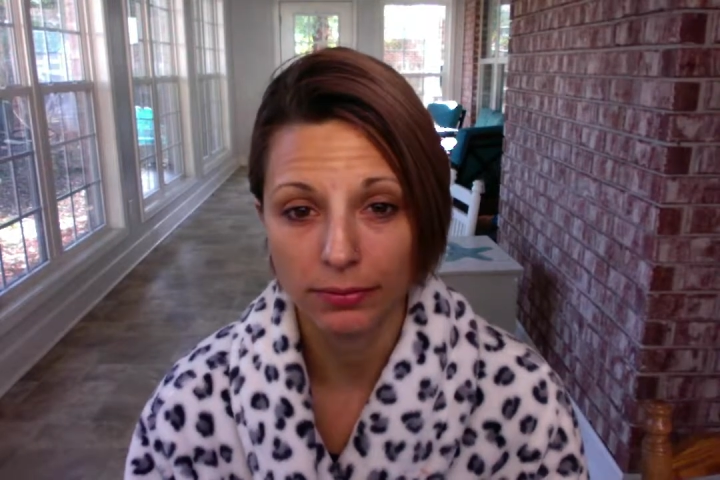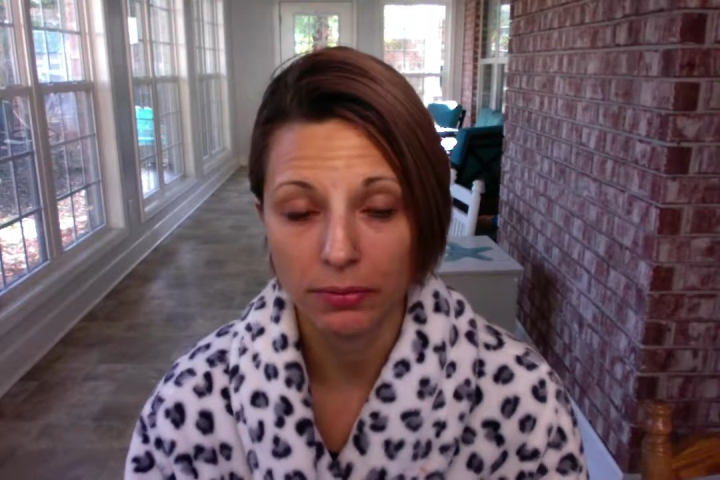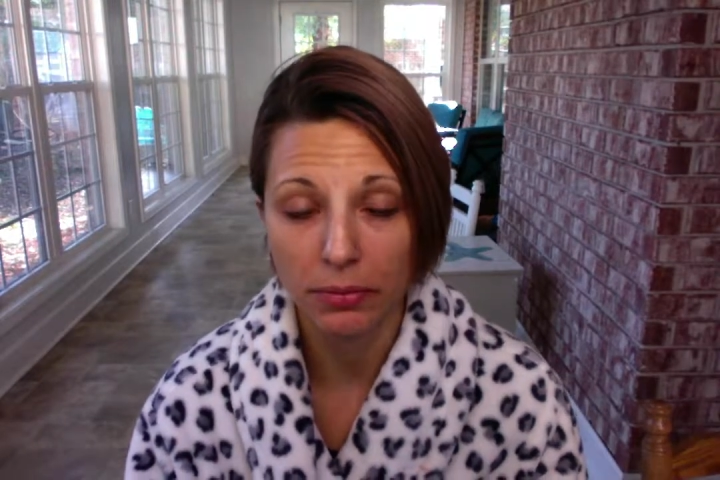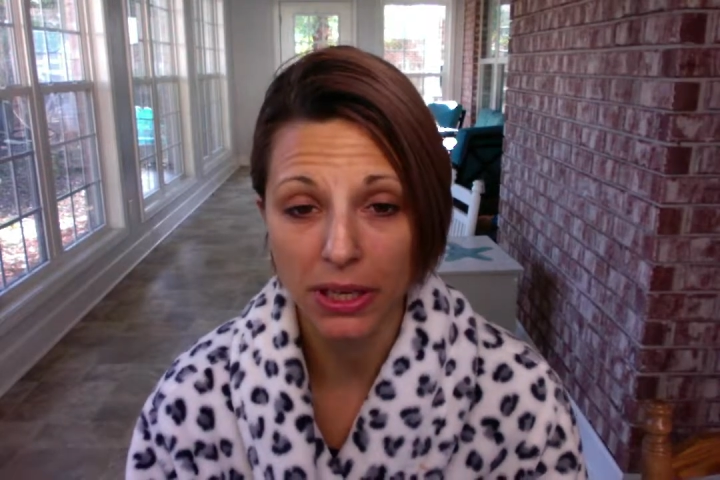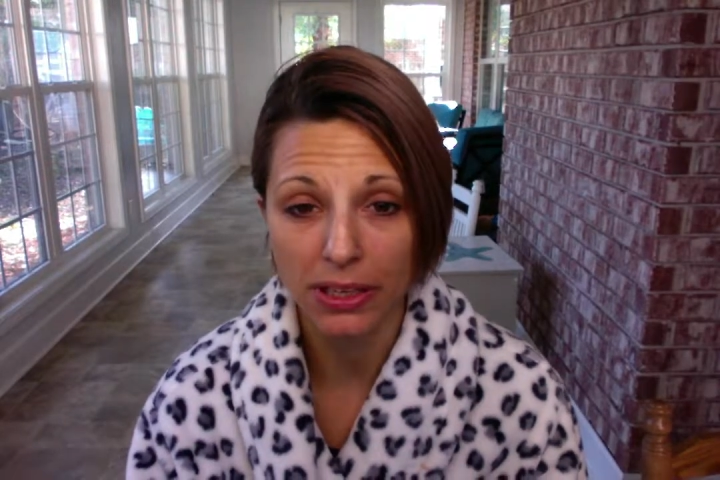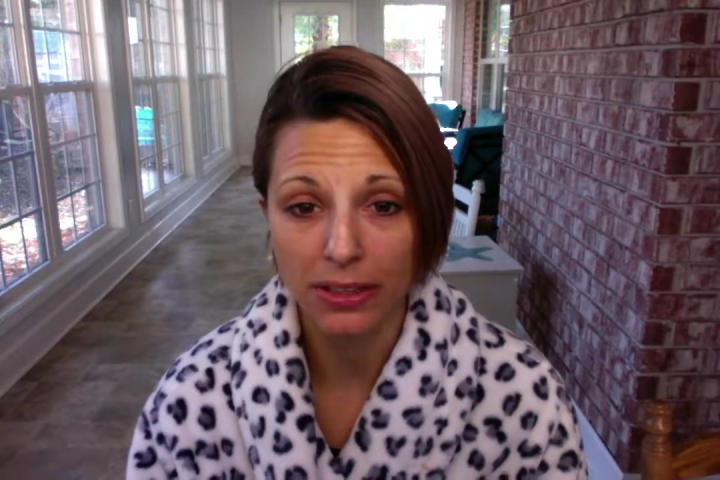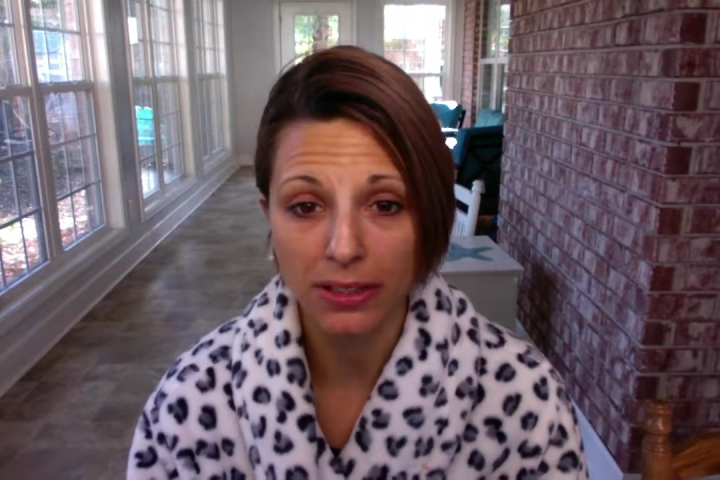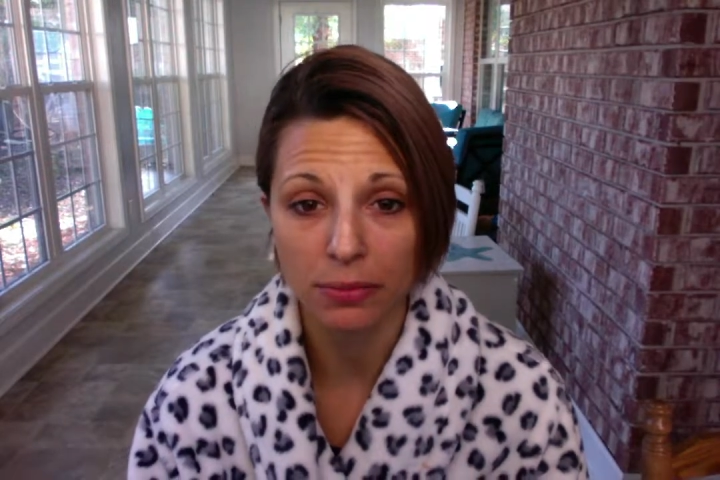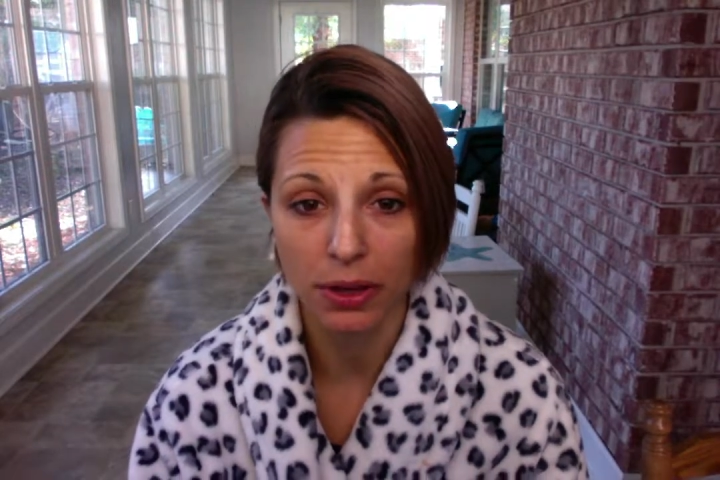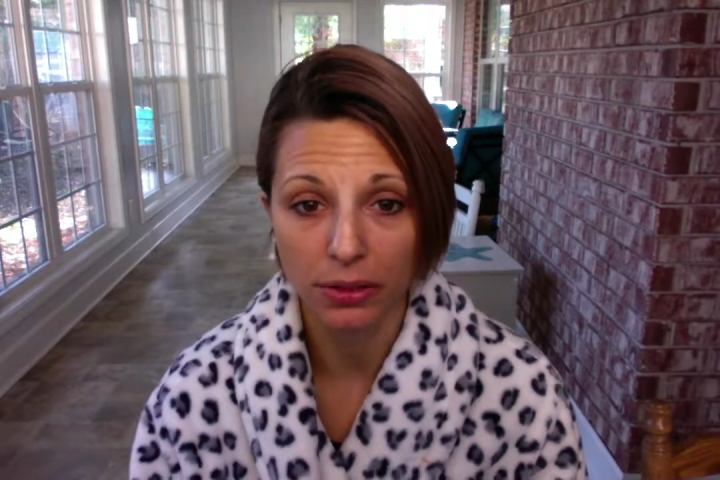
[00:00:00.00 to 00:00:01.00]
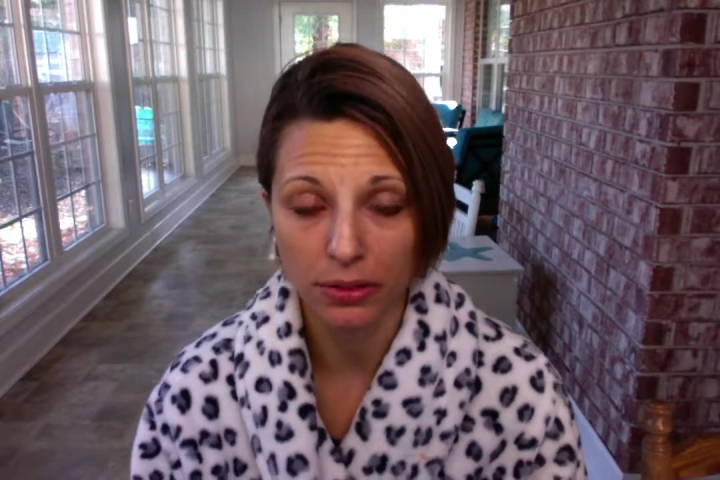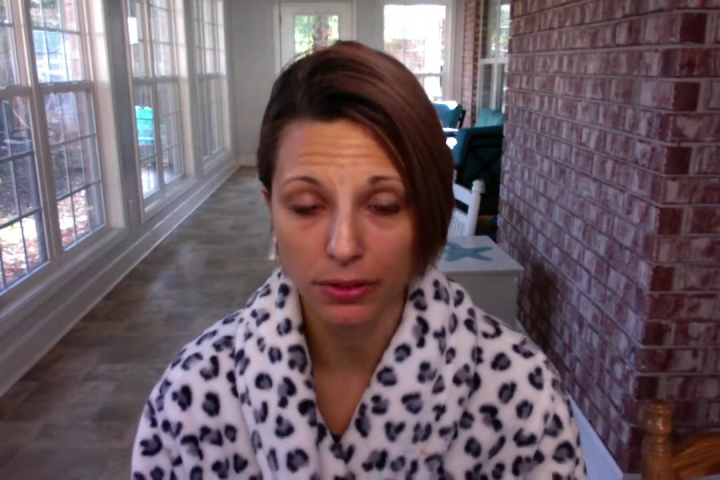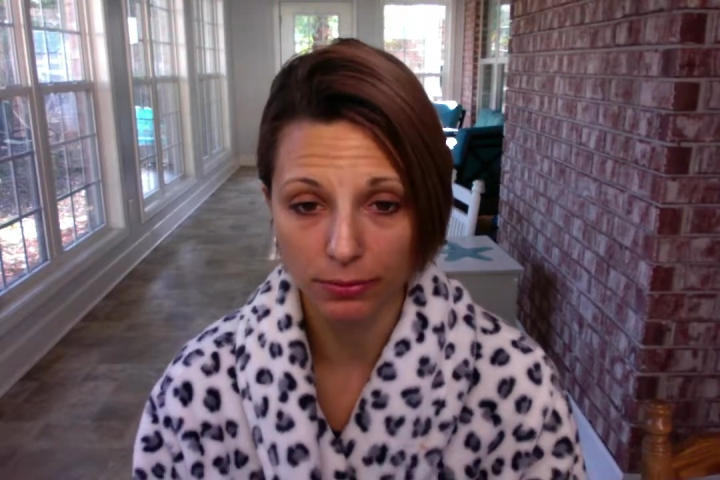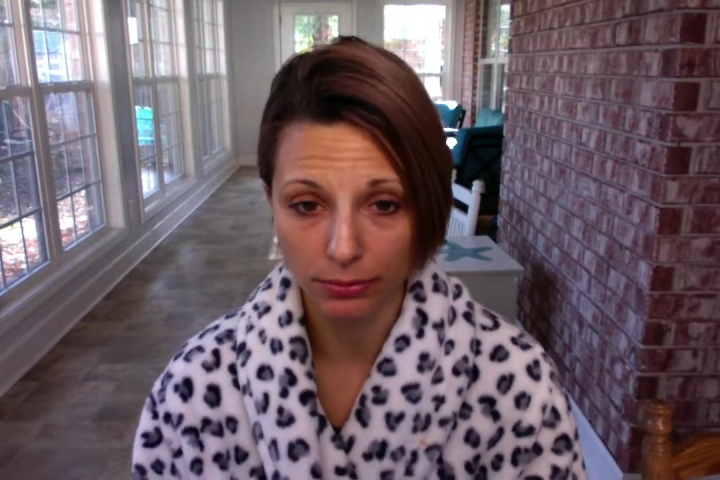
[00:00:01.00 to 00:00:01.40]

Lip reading: meat smells.